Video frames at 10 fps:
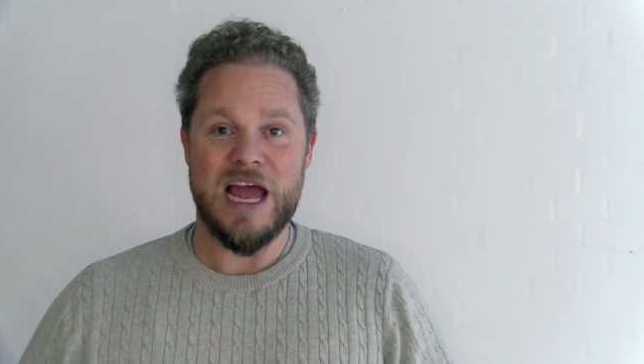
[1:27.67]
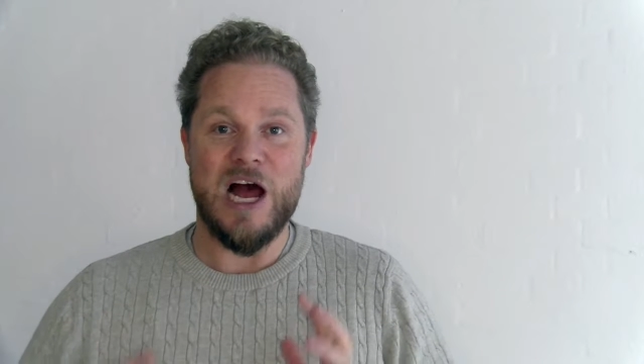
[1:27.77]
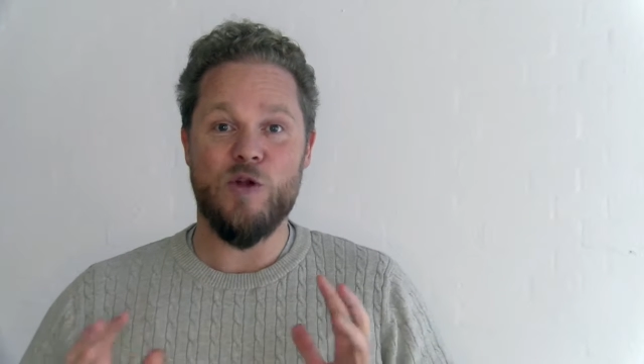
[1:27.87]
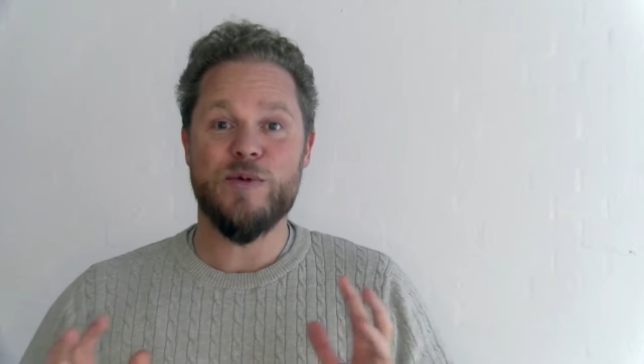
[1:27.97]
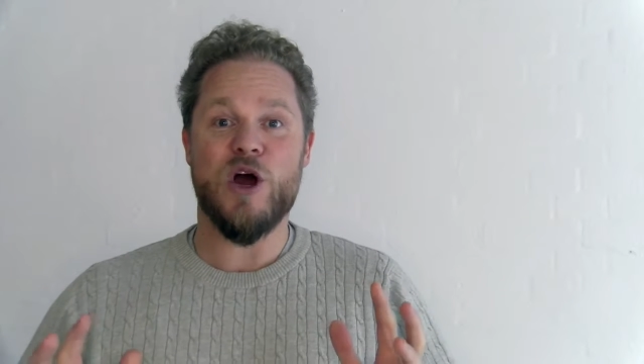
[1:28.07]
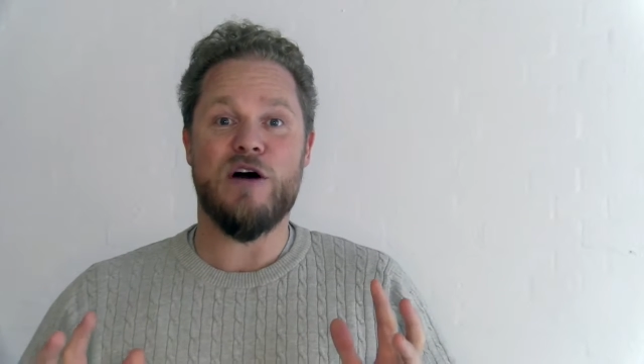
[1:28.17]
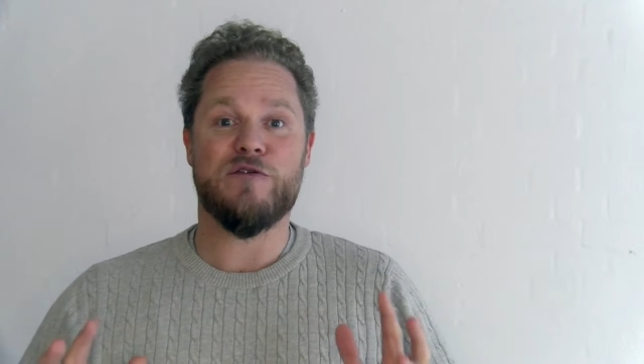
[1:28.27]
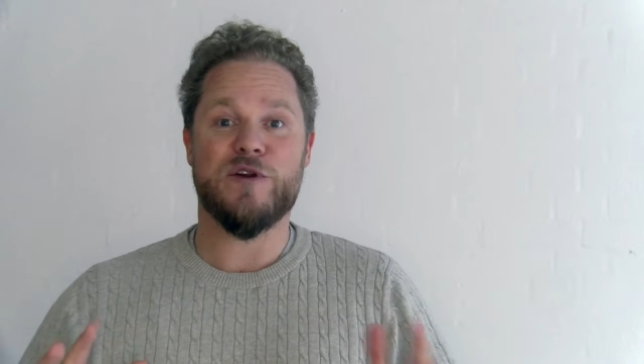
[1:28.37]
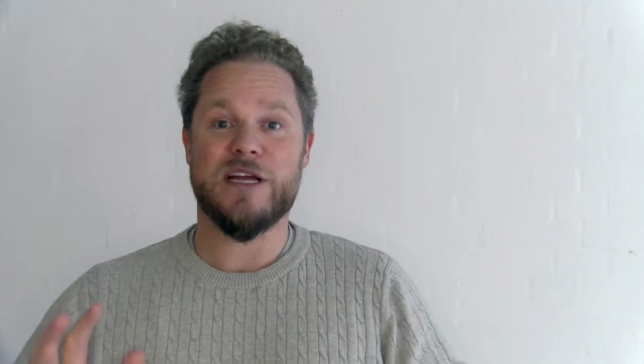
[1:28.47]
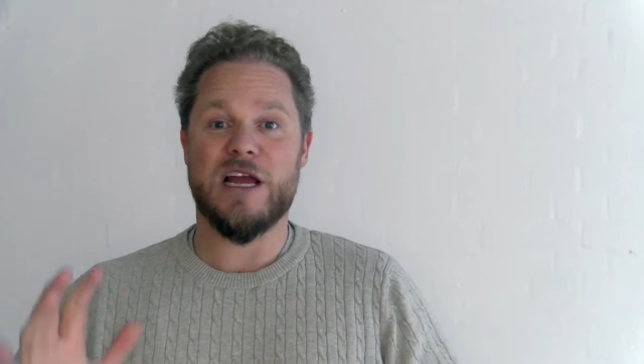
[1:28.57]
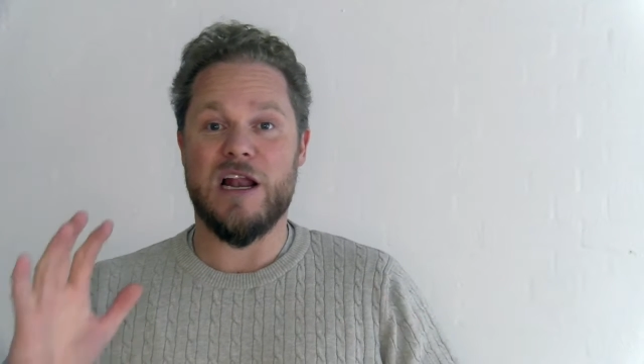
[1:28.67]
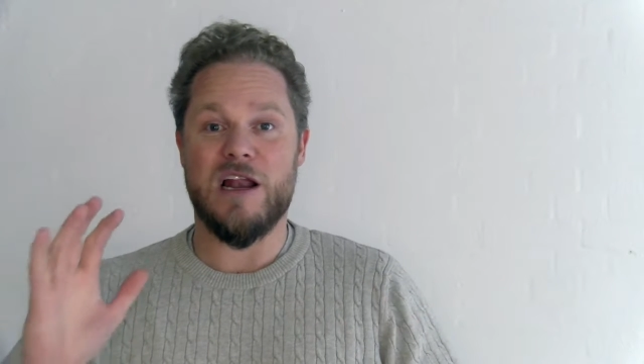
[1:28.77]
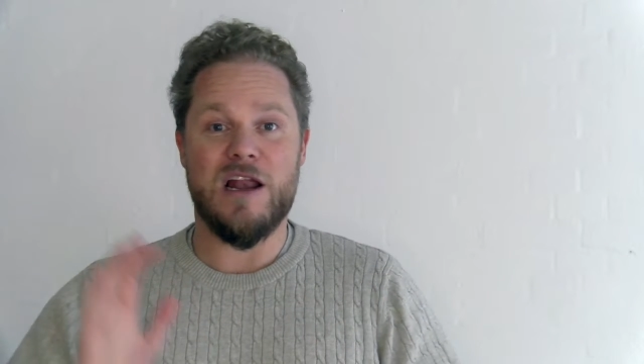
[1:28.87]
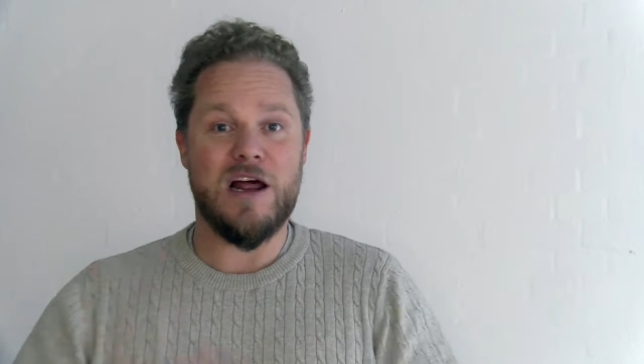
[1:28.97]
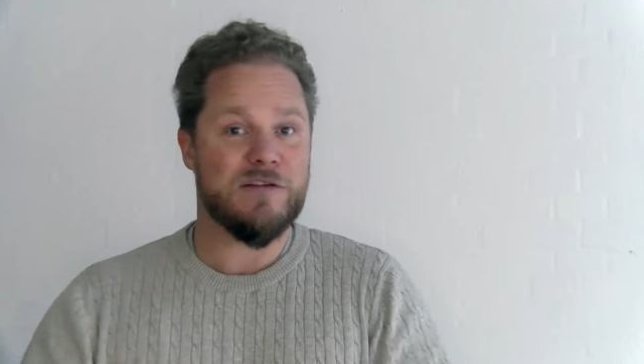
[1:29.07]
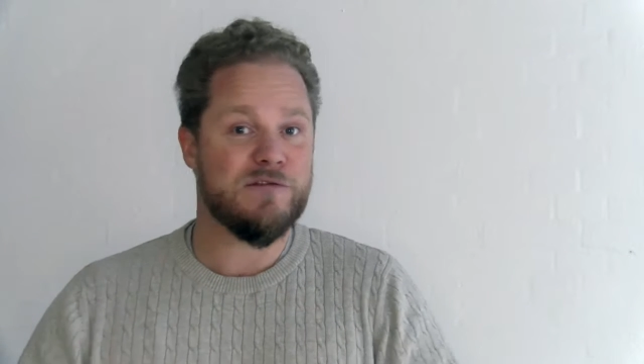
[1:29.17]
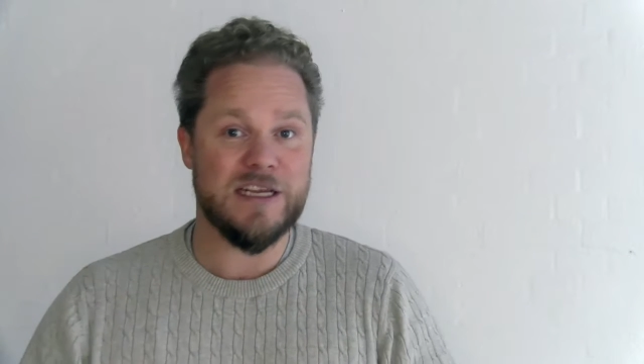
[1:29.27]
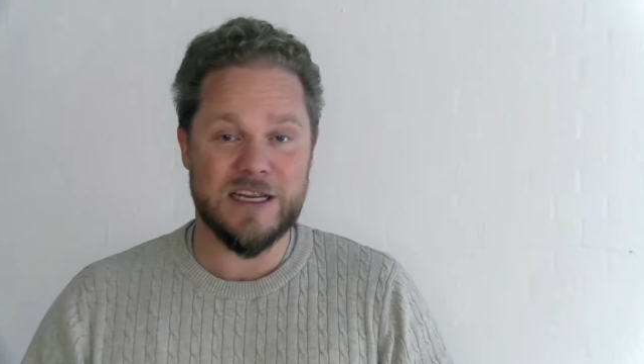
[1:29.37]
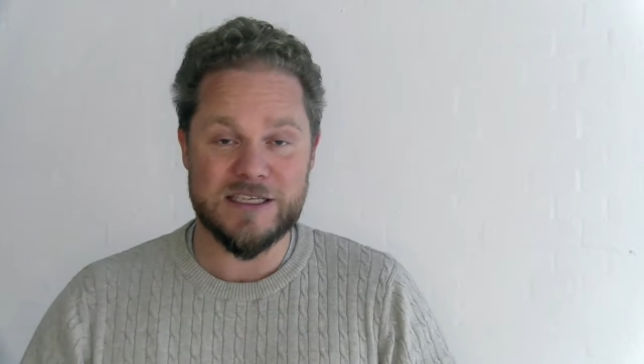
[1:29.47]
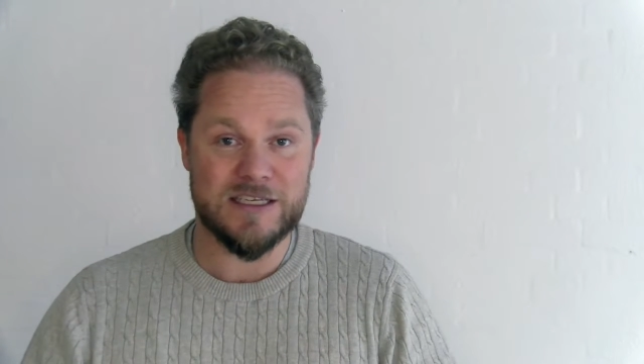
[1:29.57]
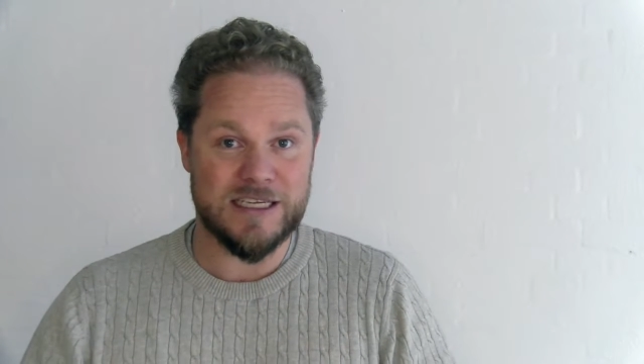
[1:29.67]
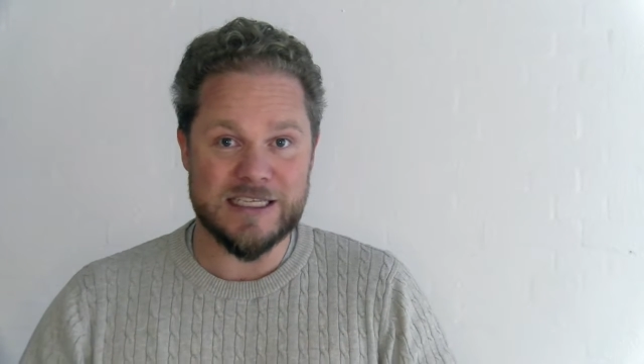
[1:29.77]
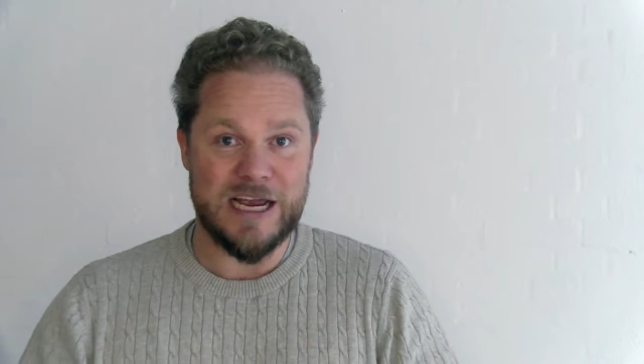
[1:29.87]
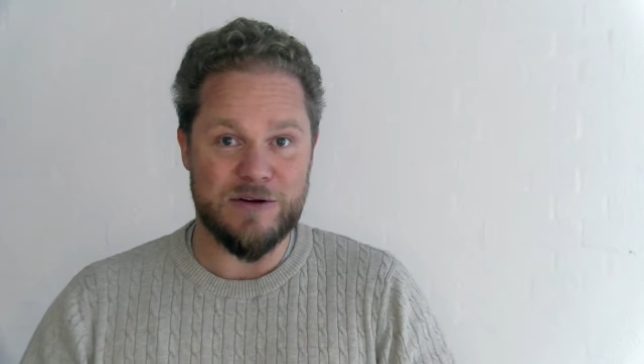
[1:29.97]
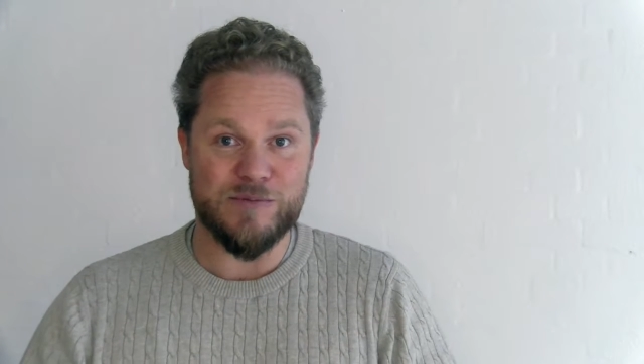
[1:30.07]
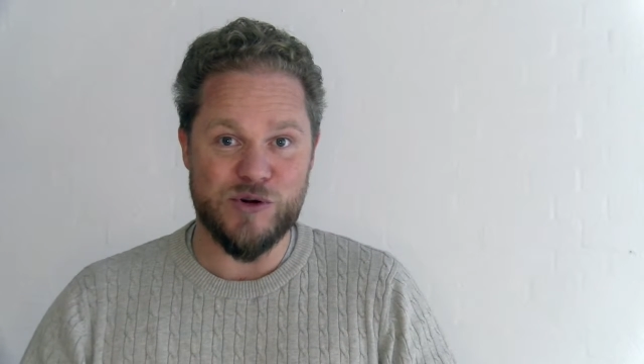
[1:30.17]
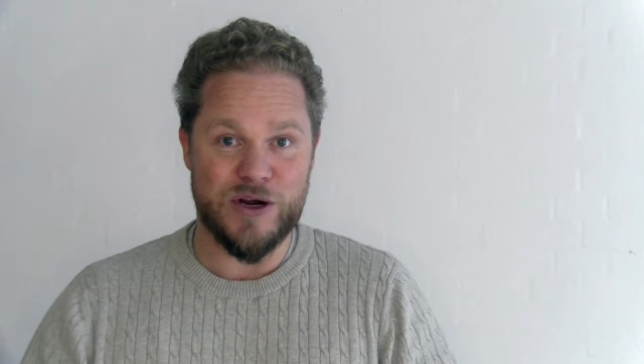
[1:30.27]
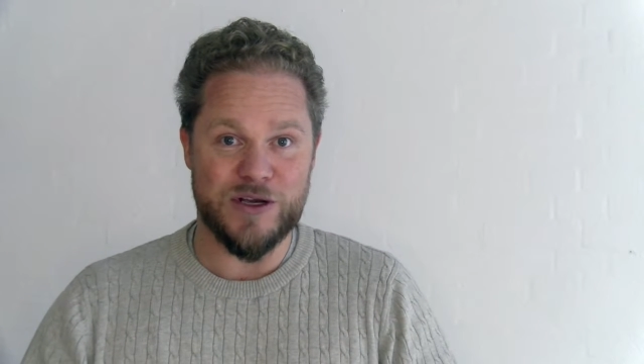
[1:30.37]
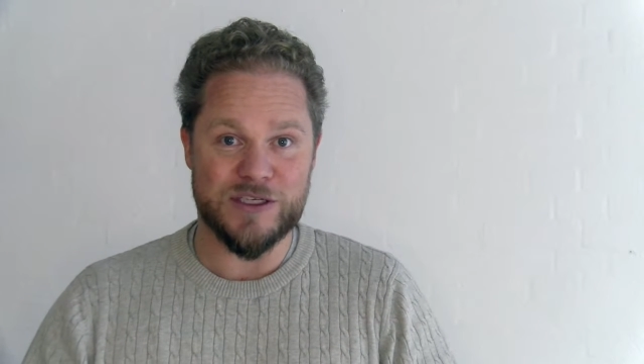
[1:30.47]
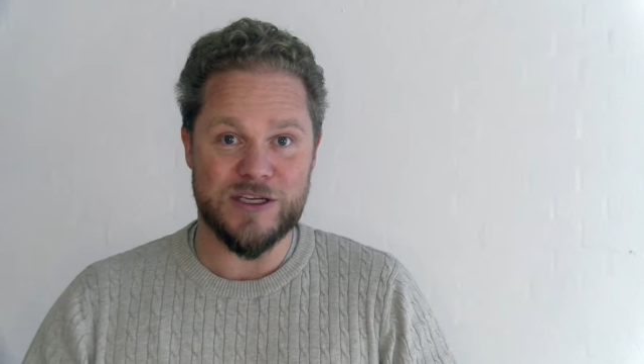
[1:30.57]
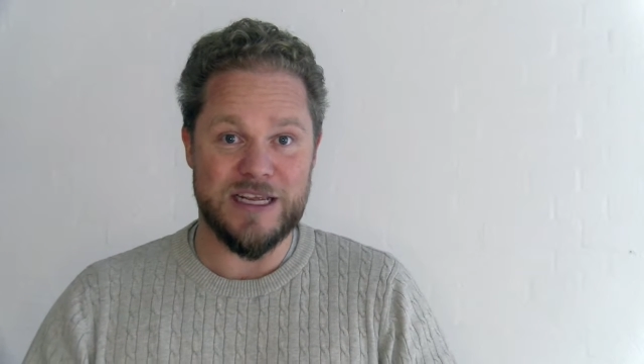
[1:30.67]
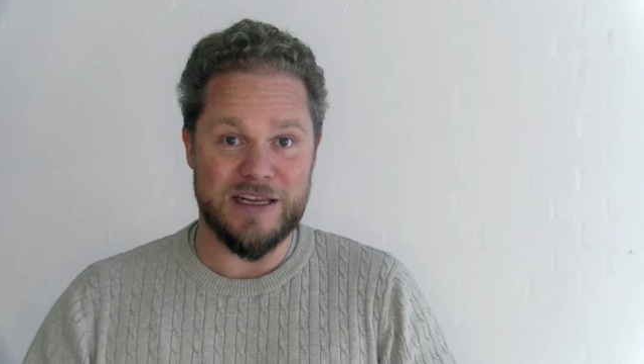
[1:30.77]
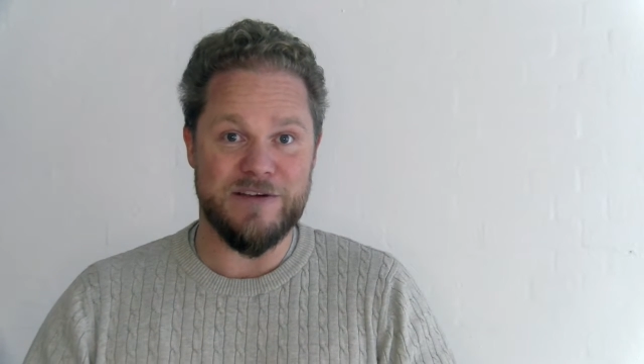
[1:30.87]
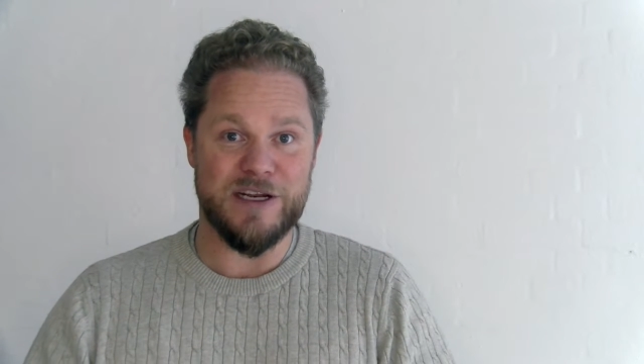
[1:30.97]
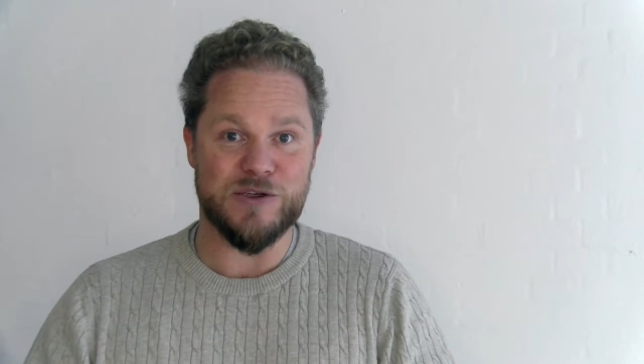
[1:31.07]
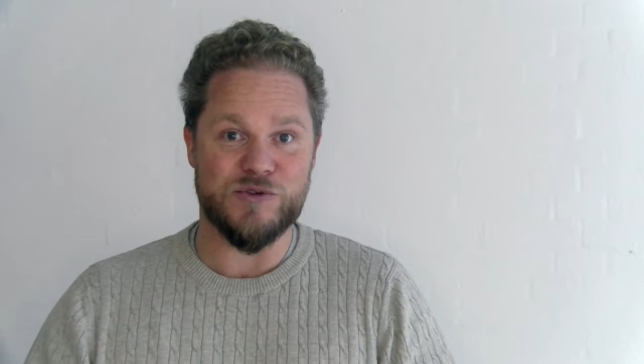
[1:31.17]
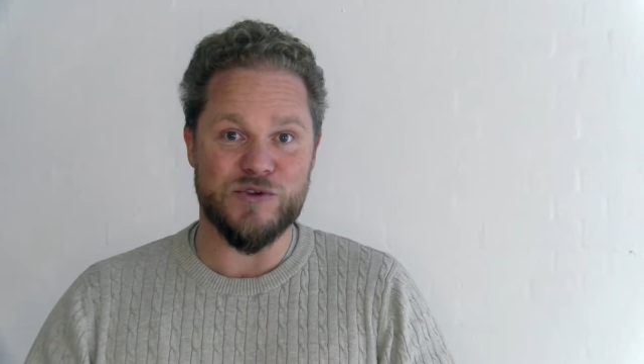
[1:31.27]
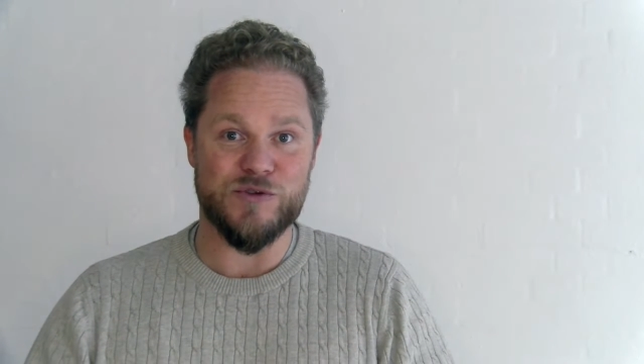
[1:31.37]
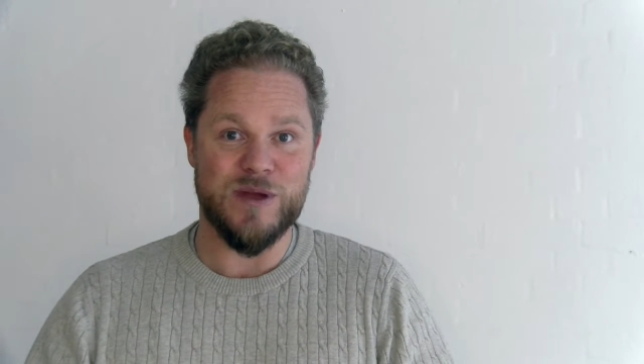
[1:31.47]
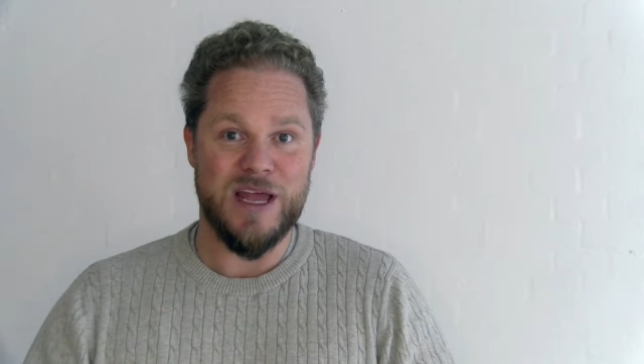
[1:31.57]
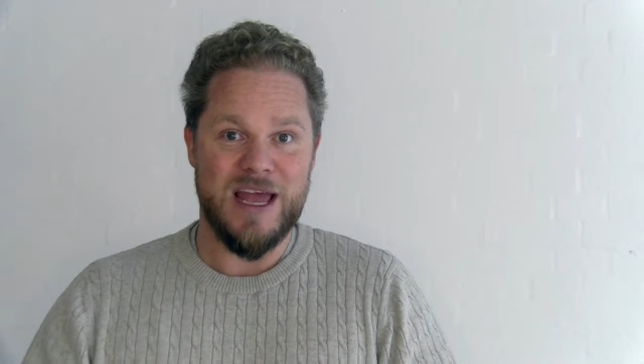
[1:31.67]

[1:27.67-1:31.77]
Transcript: I'll be offering a lot of dis discounted products in the vendors room